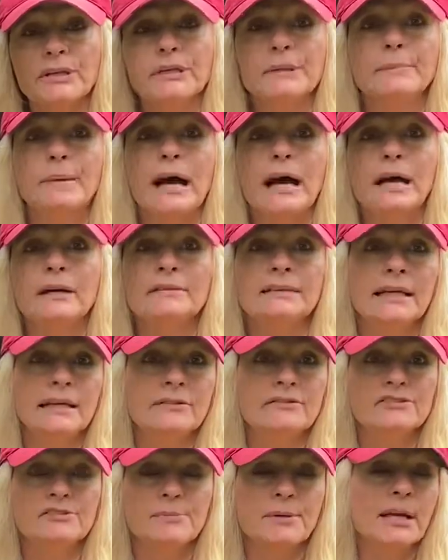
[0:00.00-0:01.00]
about
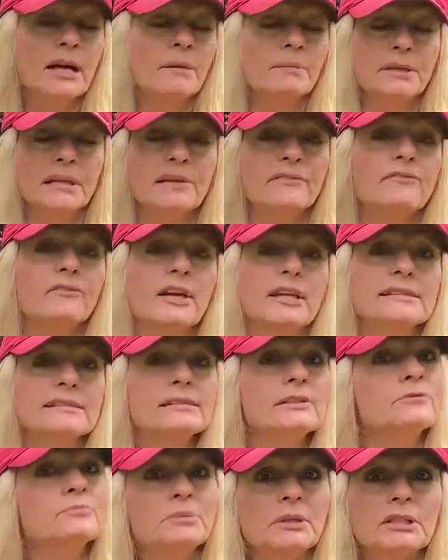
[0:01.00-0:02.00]
natives becoming
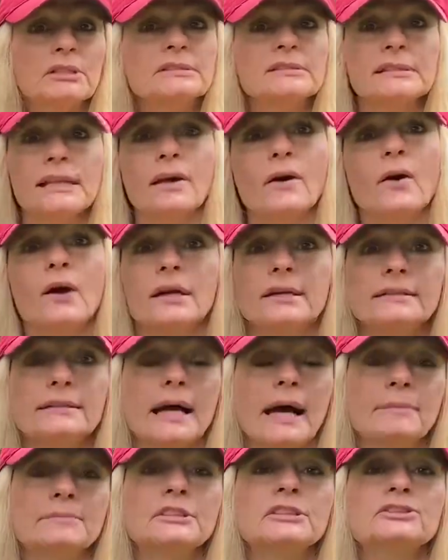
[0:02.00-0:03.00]
invasive, because they are
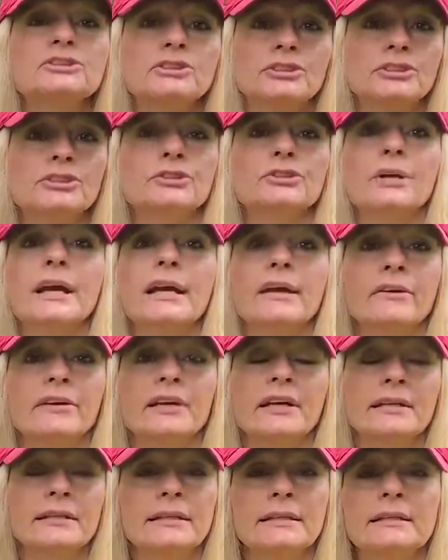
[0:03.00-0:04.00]
adapted to your
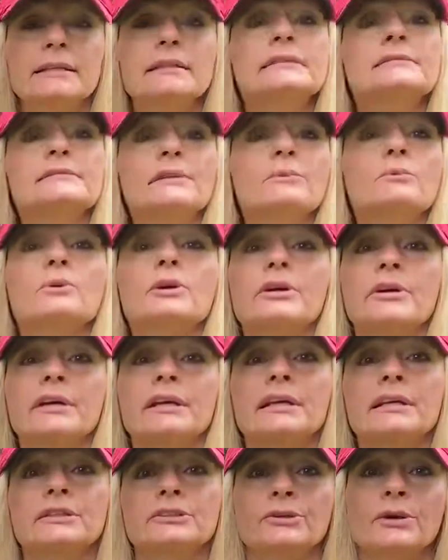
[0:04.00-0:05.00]
area, and it is a worry,
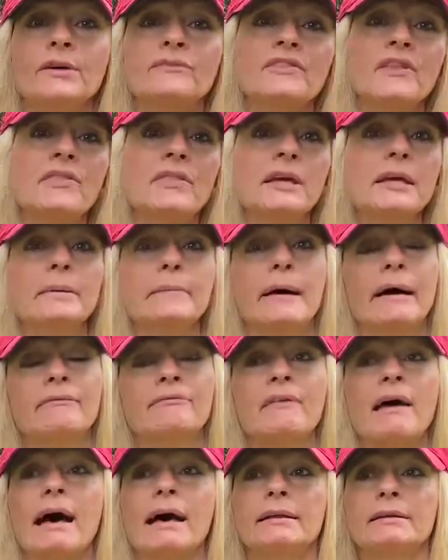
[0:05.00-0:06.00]
and you have to think about
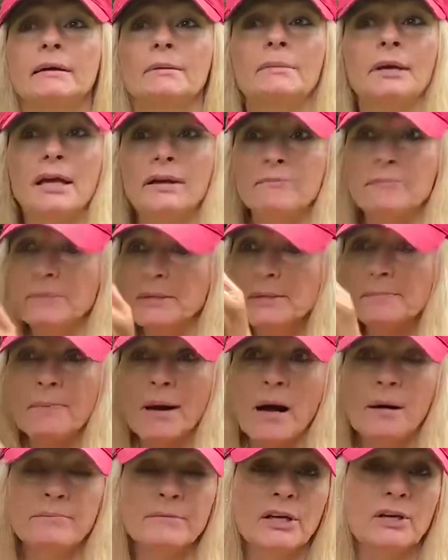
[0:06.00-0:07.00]
that. I have a bee
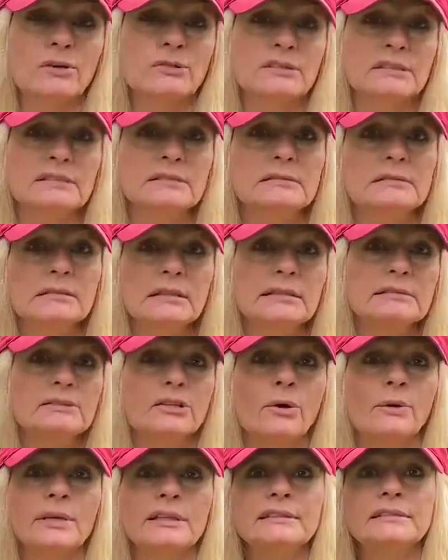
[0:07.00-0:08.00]
balm that is
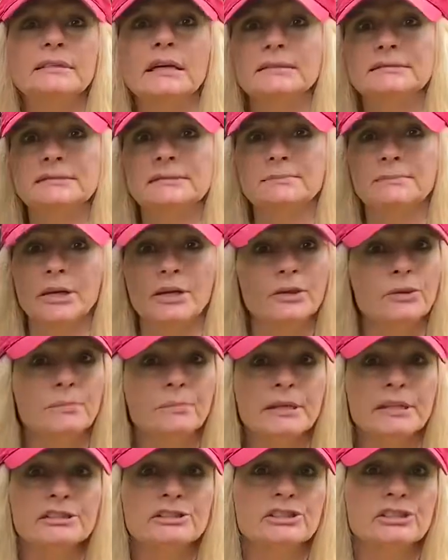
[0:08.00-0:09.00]
going nuts in my
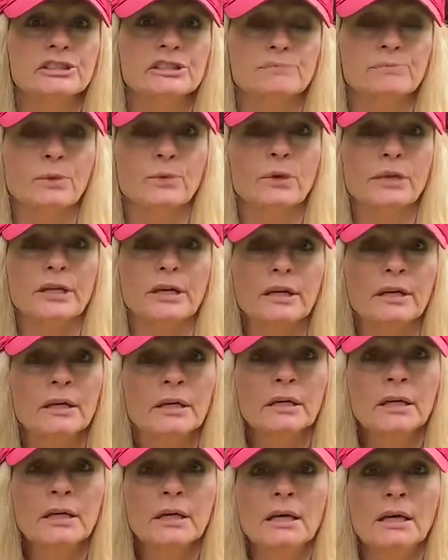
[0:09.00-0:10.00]
herbaceous border.
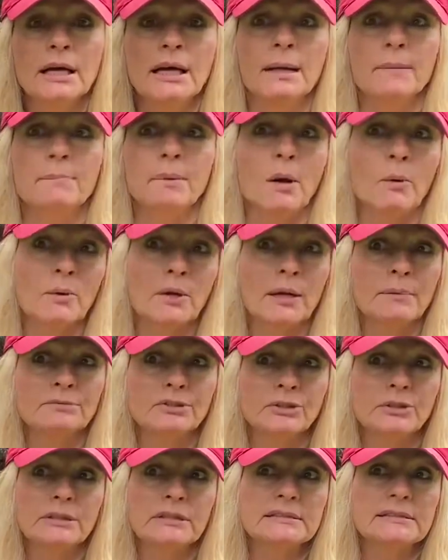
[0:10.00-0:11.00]
But what I'm
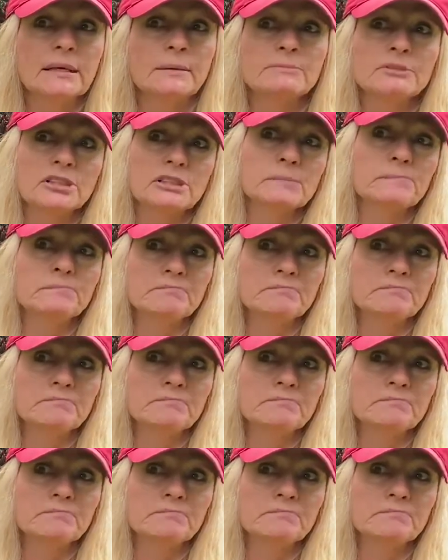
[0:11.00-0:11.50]
doing is it's